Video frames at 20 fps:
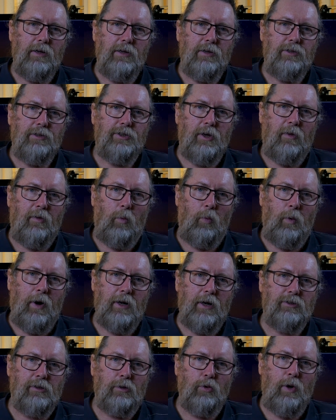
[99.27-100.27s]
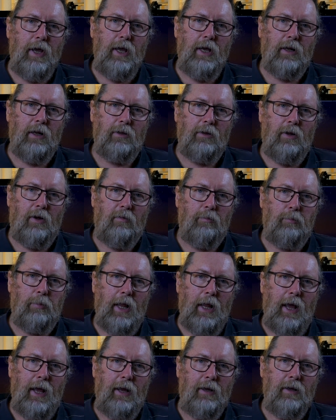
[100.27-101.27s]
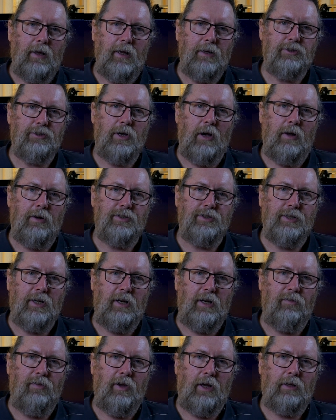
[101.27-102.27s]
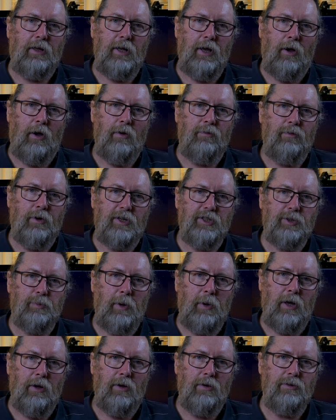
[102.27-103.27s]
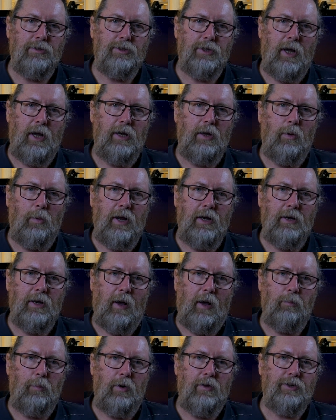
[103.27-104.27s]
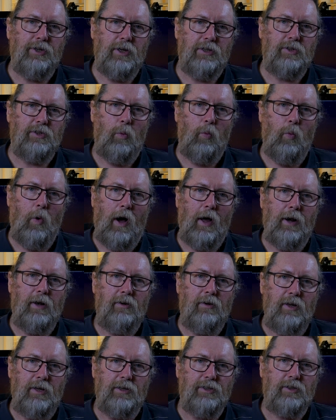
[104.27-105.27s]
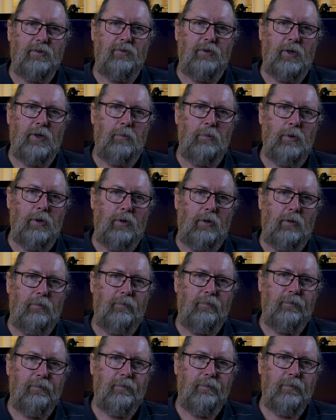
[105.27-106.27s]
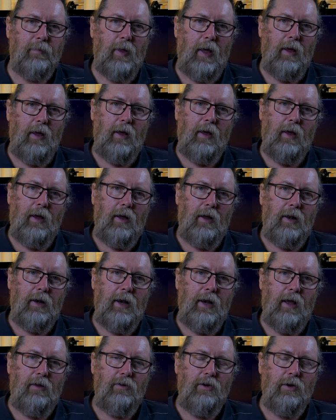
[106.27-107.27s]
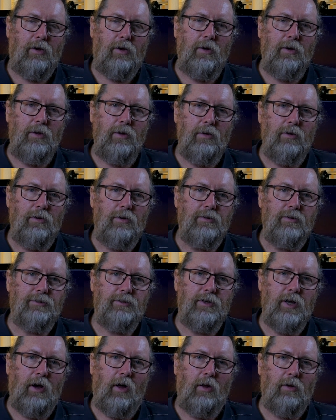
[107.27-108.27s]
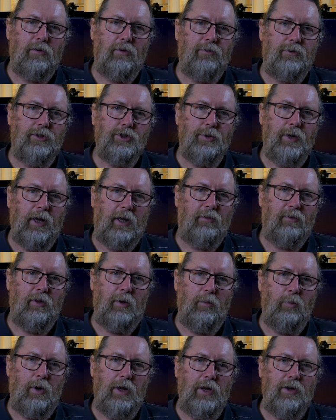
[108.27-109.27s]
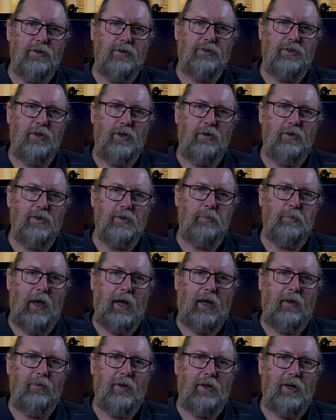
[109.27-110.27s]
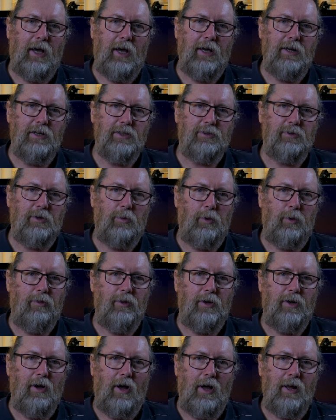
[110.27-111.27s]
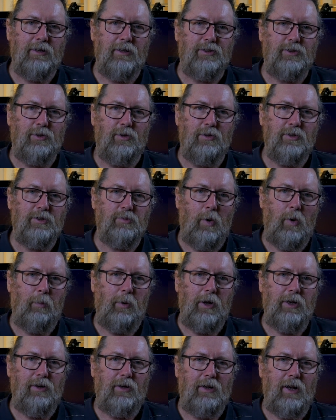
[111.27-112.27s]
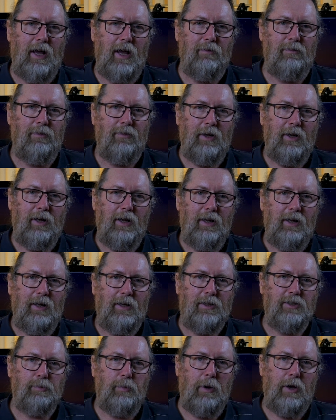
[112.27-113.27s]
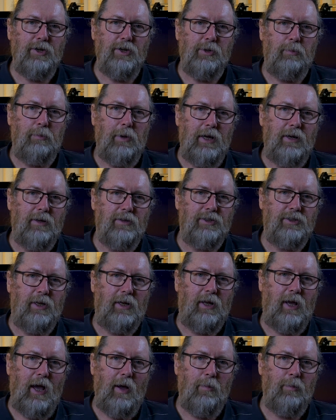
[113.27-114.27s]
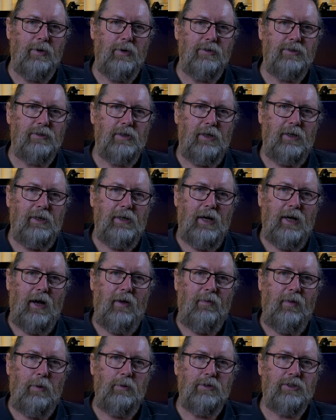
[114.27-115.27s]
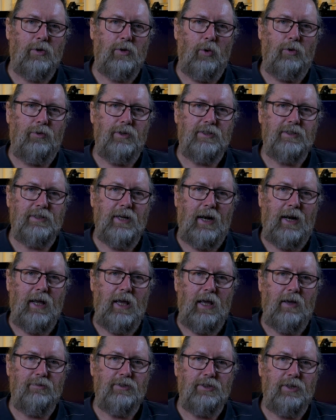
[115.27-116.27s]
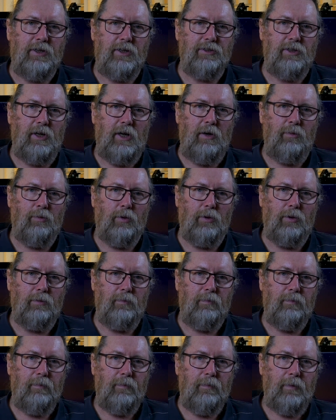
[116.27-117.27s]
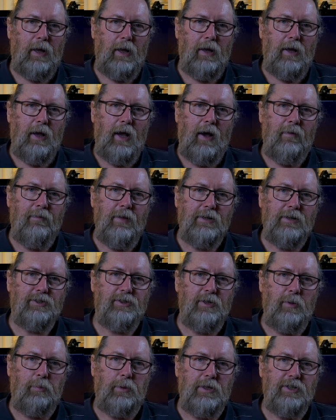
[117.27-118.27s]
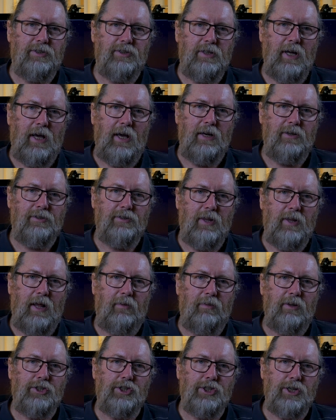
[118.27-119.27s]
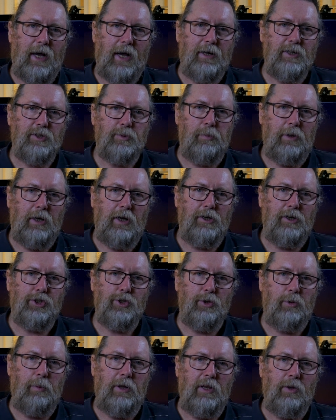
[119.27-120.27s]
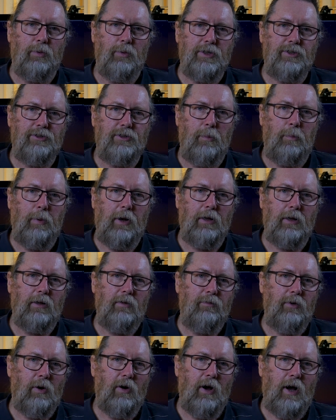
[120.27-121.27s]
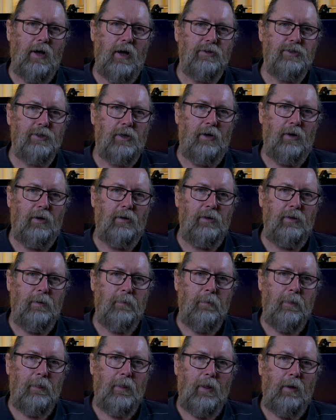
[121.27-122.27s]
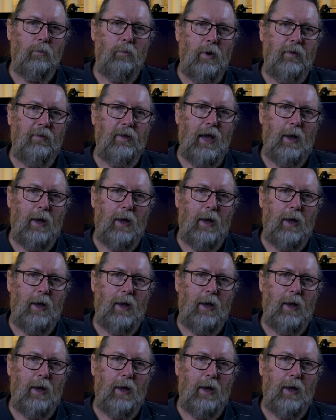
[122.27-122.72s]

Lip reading: so that when it's looking at a lot of black, it's going to significantly overexpose and you end up with just a white disc for the moon. Now you can use the old trick that we used to use back in the days with the dinosaurs when we didn't have exposure meters in cameras, and that was called the sunny f16 rule. And that simply states that the shutter speed should be the reciprocal of your ISO when the